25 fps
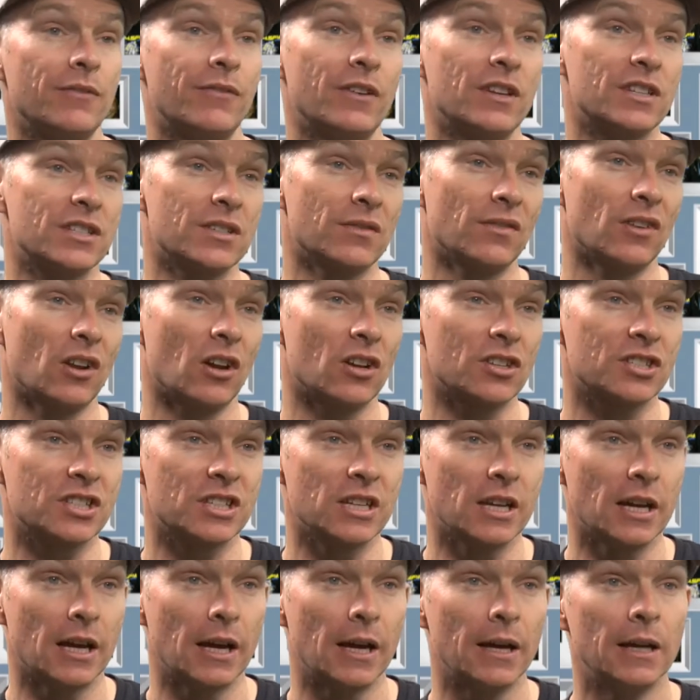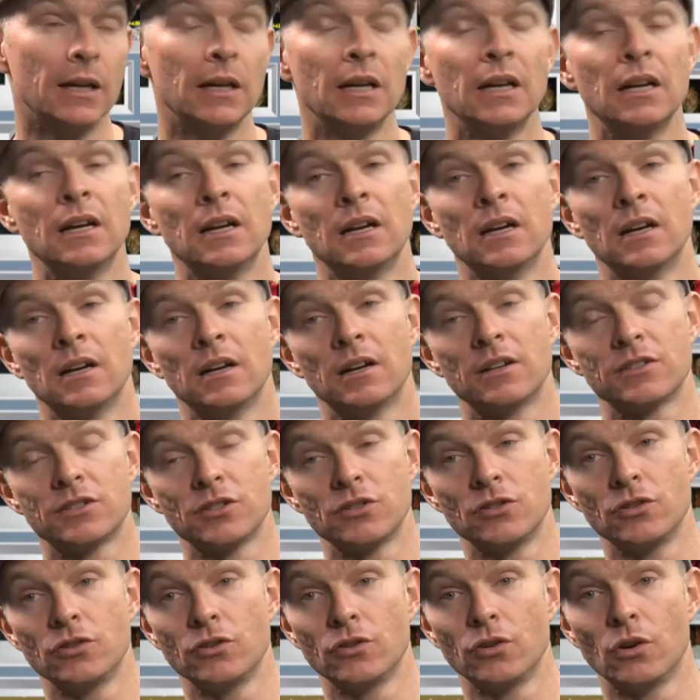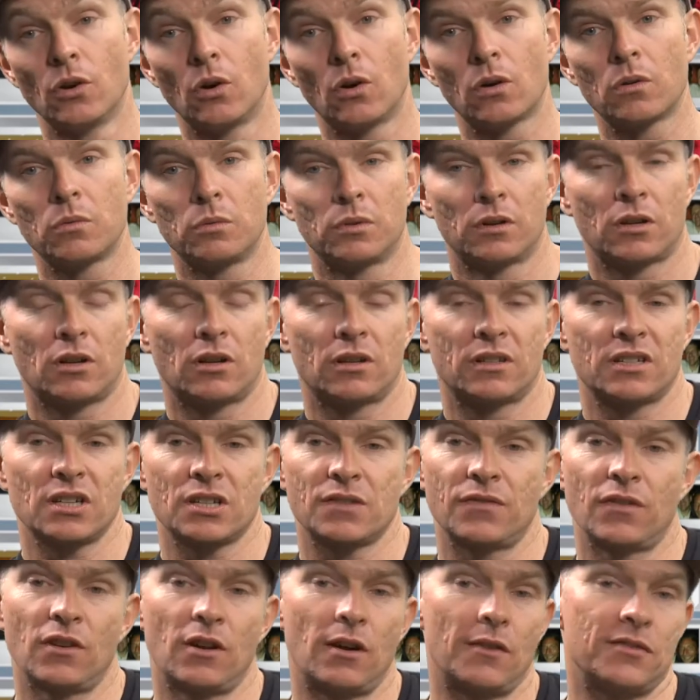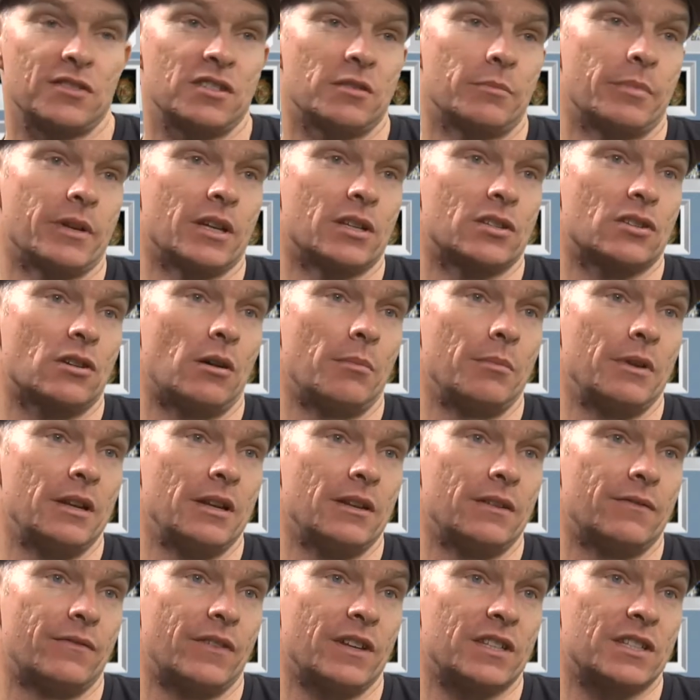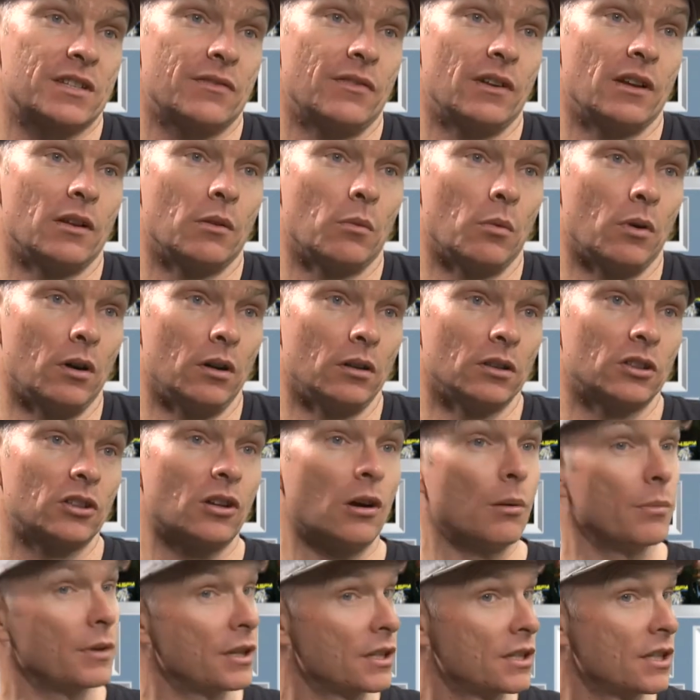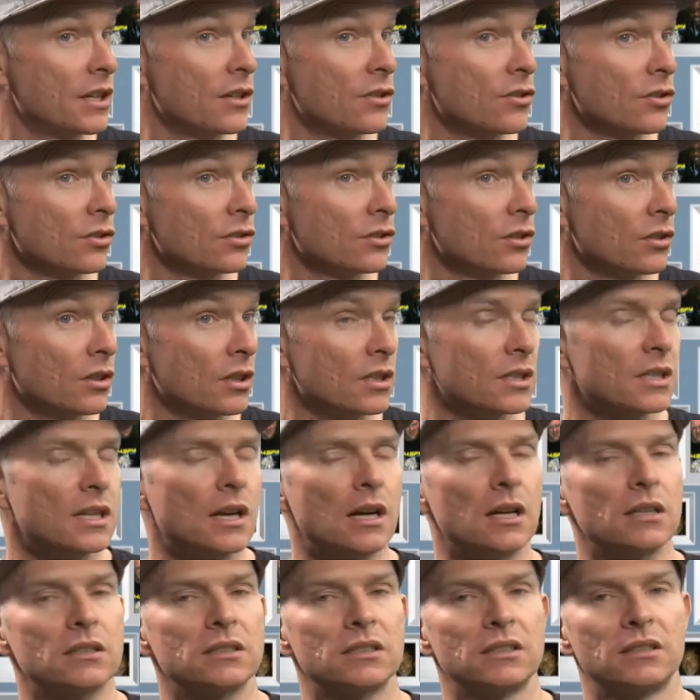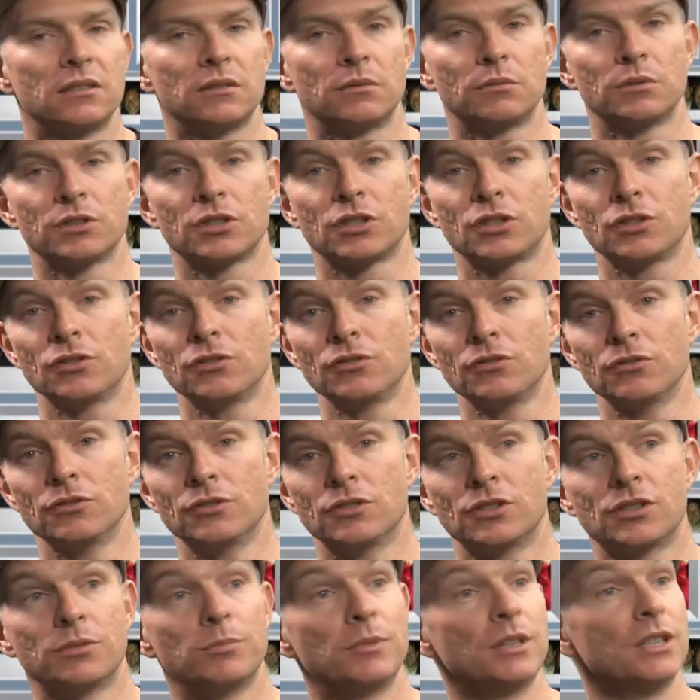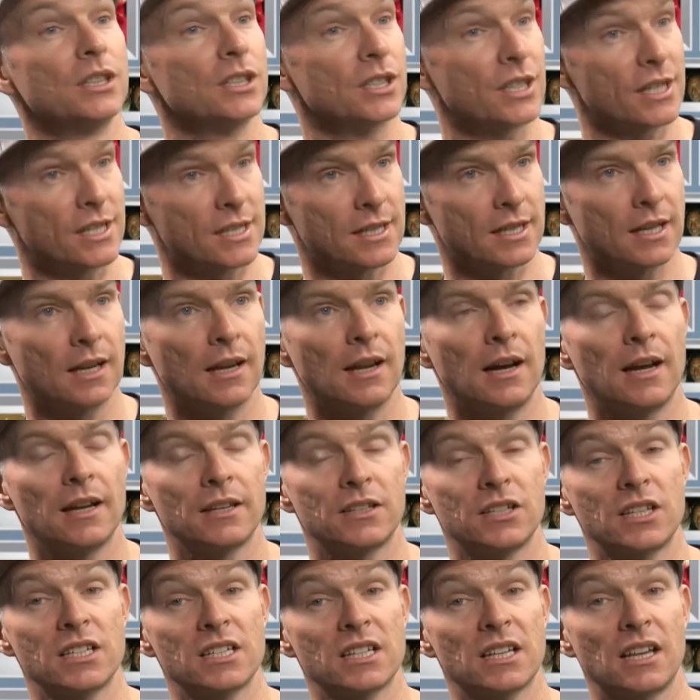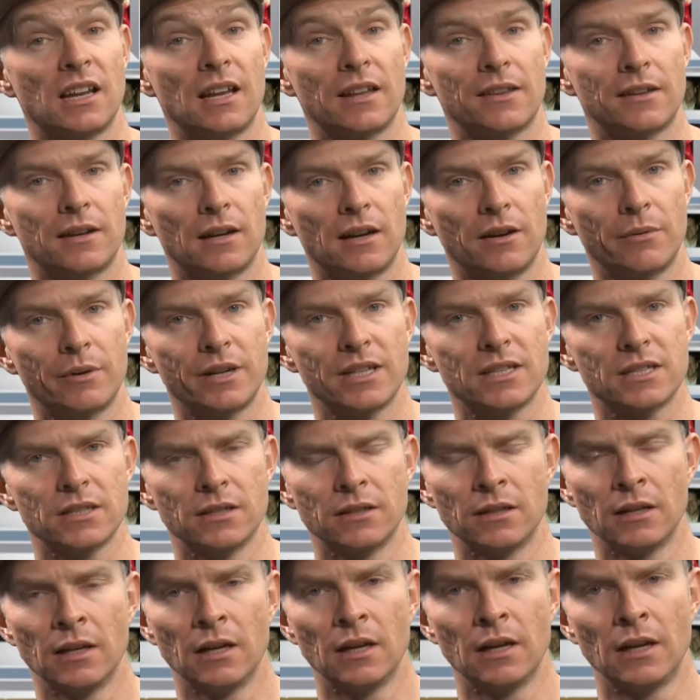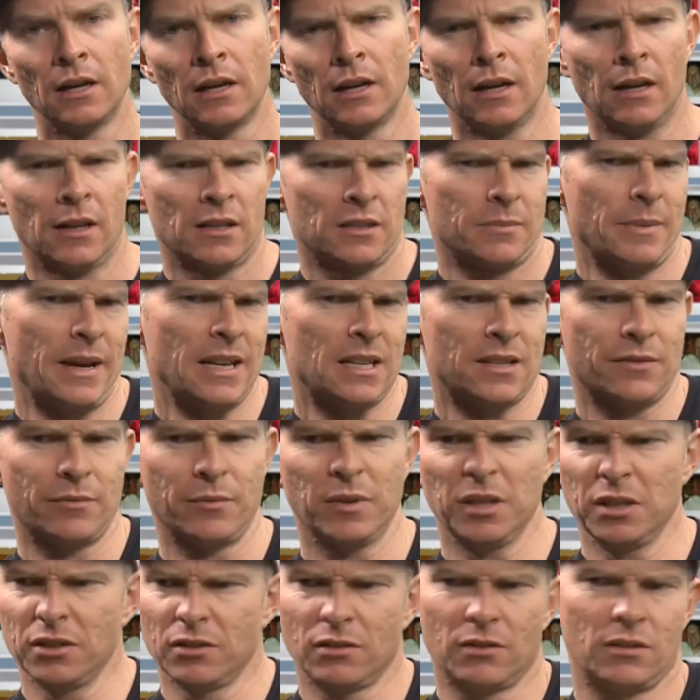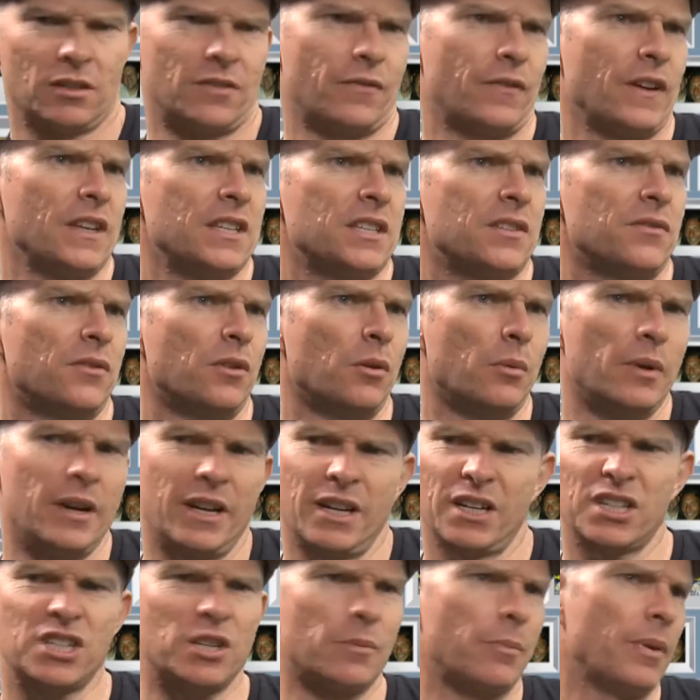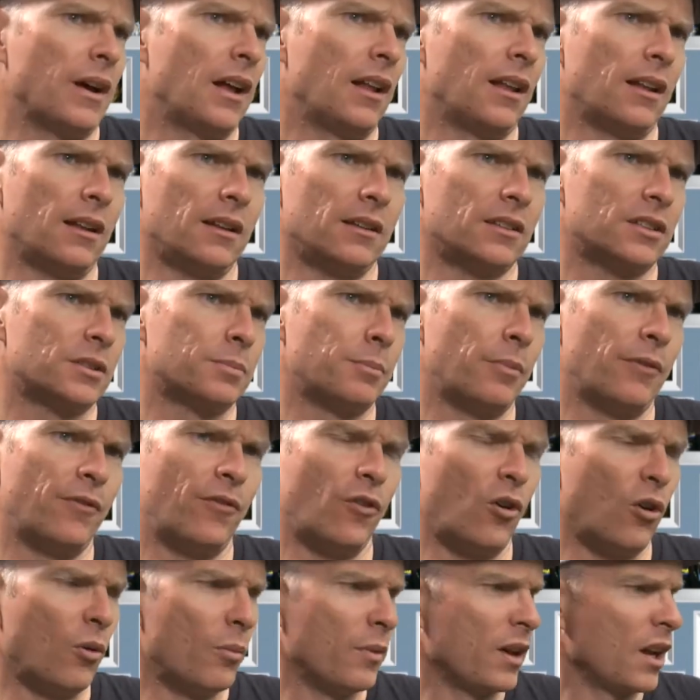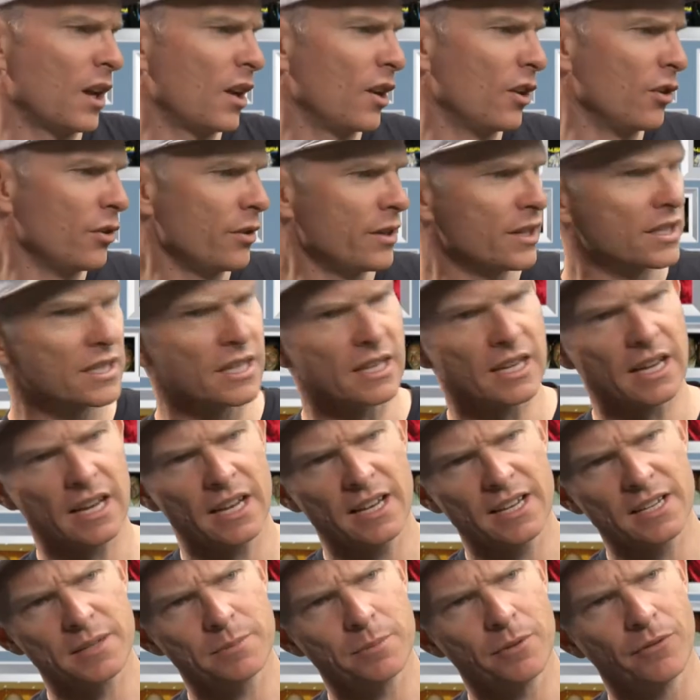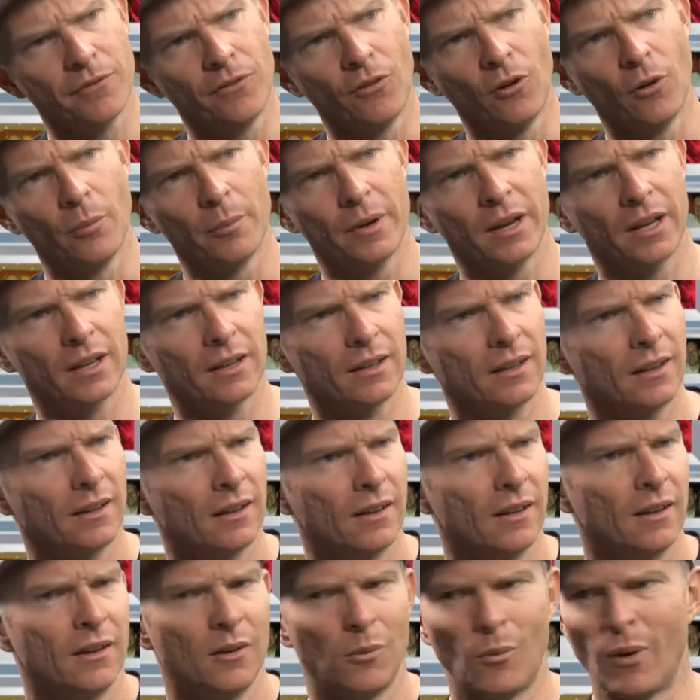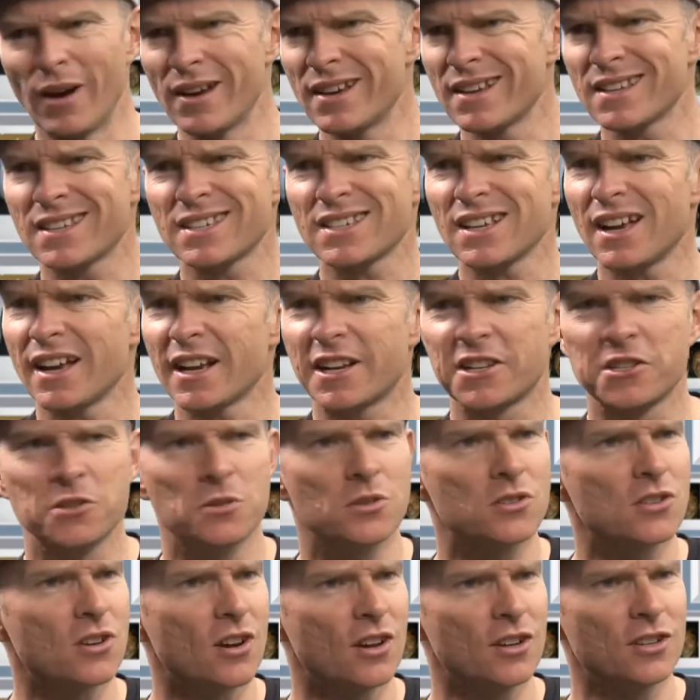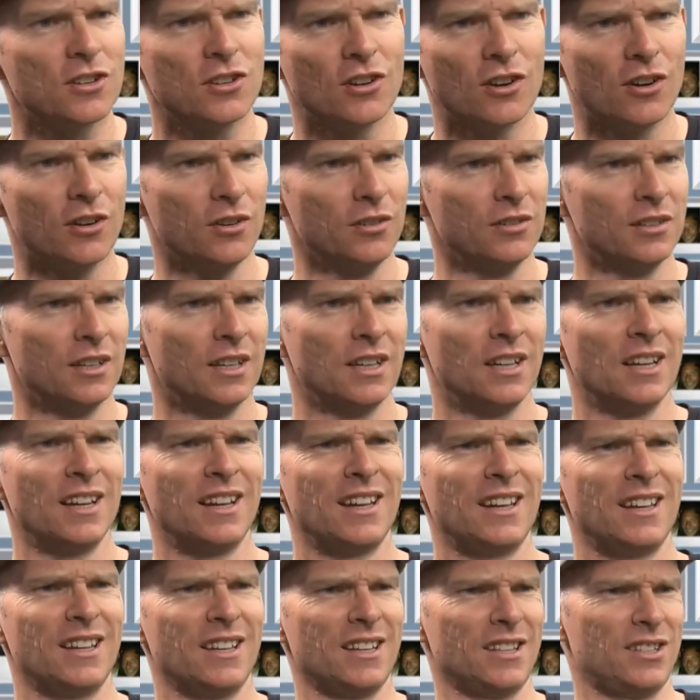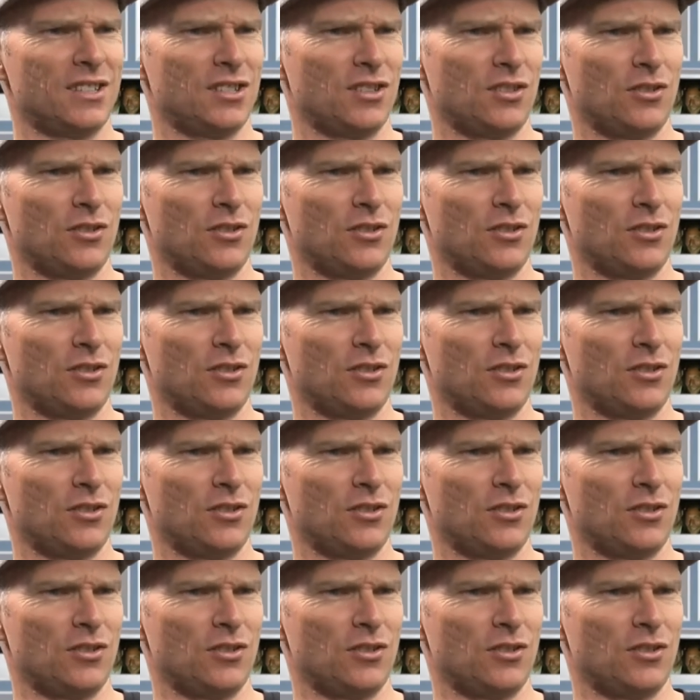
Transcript: festival last year. How was that? I was in New York. Well, Just for Laughs is the biggest comedy festival in the world. Comedy wow. Central took us out, and it was huge. Me and Jason Goliath, Jason Goliath and I went, and oh, nice. It's massive. I mean, you're on a festival where Chappelle's performing, Louis C K is performing, Wanda Sykes was on, you know, wow, it's